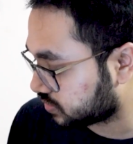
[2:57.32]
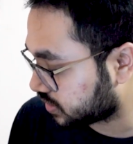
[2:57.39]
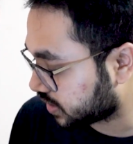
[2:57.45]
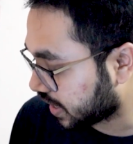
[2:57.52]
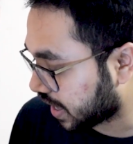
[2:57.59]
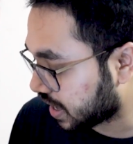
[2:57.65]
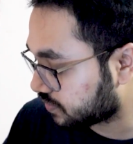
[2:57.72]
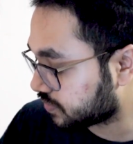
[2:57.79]

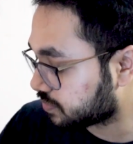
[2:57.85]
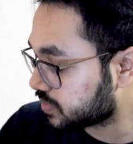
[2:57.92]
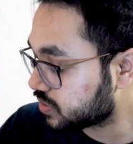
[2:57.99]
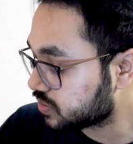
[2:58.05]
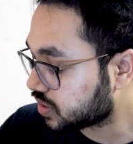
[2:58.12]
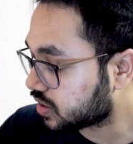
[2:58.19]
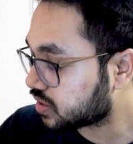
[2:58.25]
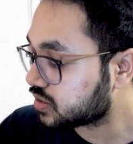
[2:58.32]
they have
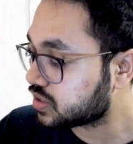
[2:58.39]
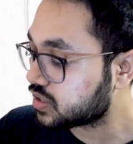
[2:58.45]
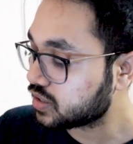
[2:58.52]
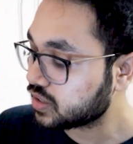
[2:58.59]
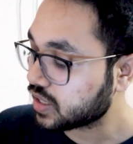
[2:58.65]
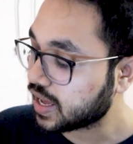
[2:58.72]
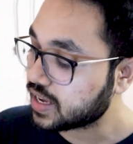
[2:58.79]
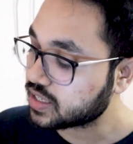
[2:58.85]

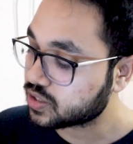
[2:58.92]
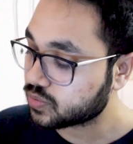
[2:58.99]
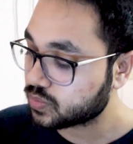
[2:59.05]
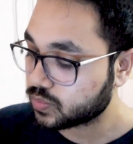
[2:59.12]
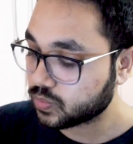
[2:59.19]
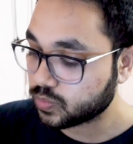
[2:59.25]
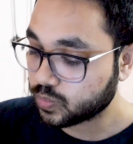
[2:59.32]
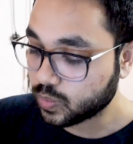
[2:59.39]
immunology as
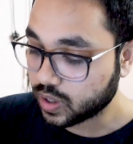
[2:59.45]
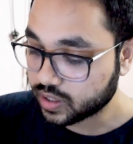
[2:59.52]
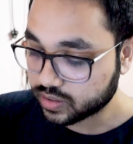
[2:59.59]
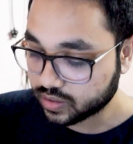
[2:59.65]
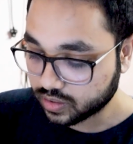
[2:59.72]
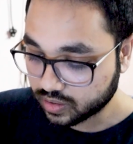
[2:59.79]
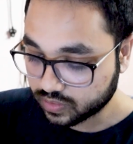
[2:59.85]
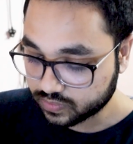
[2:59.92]

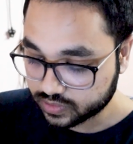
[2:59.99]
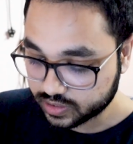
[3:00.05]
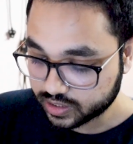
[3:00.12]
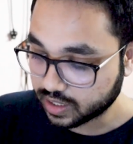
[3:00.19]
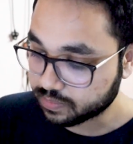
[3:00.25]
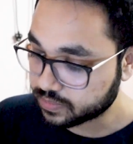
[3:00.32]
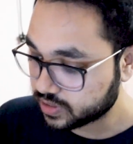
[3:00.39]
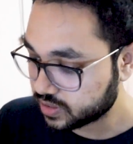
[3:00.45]
one of the
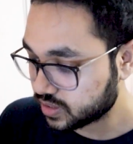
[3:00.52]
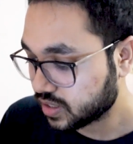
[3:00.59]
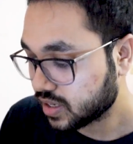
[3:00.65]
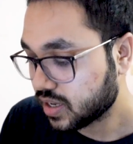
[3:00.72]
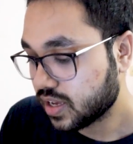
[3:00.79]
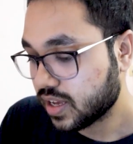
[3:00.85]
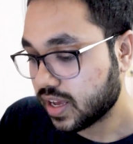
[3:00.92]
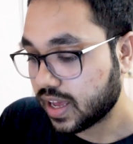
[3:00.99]
chapters
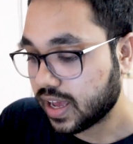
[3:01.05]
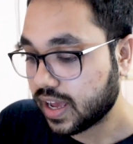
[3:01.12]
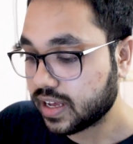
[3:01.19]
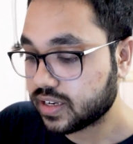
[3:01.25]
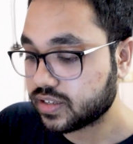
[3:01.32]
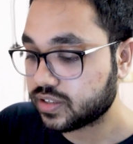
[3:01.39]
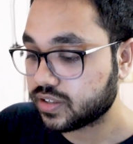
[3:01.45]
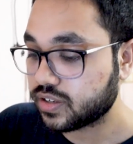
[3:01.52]

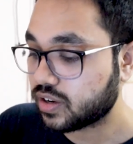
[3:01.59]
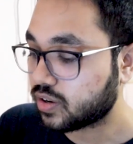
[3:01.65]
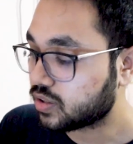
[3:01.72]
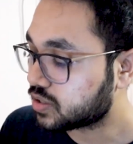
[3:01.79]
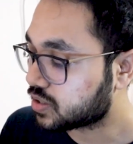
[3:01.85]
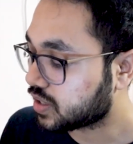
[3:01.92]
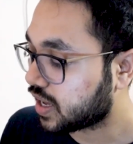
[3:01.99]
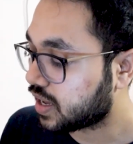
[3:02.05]
and you
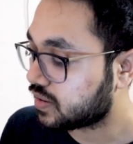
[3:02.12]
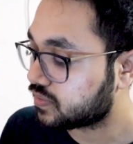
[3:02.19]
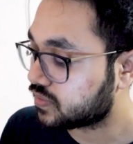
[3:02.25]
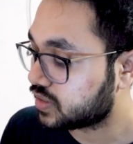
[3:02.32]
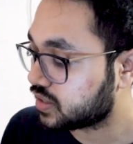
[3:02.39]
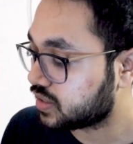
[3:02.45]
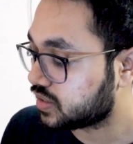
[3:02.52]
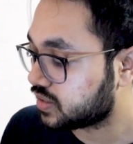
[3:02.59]
also
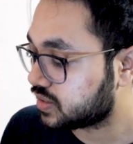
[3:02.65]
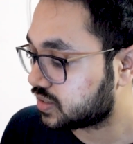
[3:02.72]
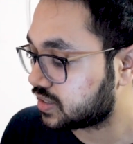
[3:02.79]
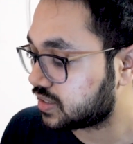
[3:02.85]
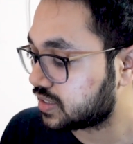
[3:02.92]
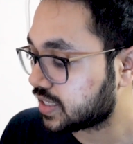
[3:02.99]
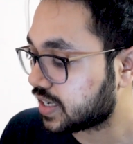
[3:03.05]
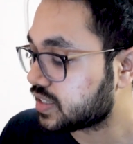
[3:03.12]
have the
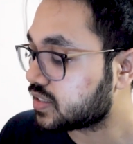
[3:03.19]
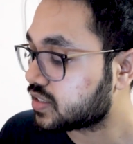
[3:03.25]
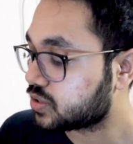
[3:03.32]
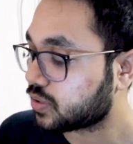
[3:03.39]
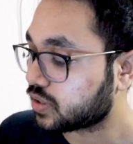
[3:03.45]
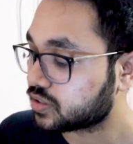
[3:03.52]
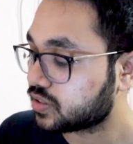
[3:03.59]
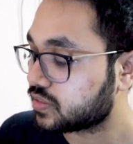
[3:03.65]
cell
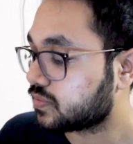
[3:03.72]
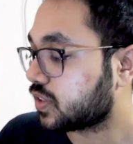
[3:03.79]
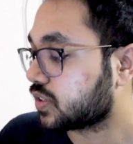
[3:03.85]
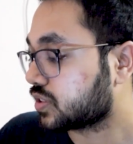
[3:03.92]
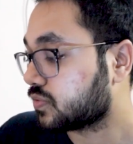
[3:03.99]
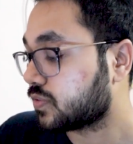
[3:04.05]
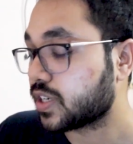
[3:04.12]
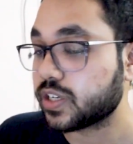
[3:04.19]
structure and function where